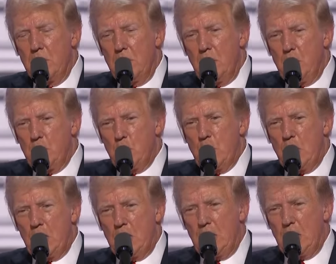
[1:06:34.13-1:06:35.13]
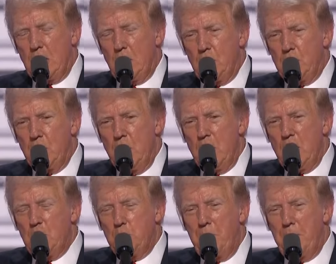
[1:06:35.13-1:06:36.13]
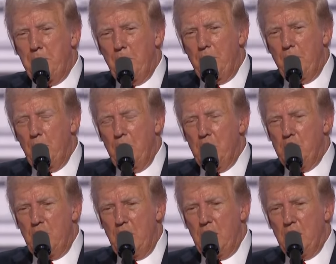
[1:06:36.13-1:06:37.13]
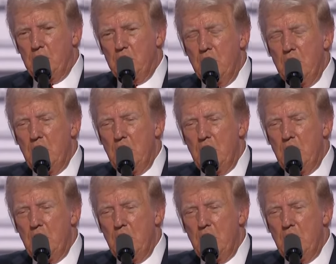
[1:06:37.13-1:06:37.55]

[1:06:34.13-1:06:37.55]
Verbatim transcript: his drug dealers, his people that are in jails,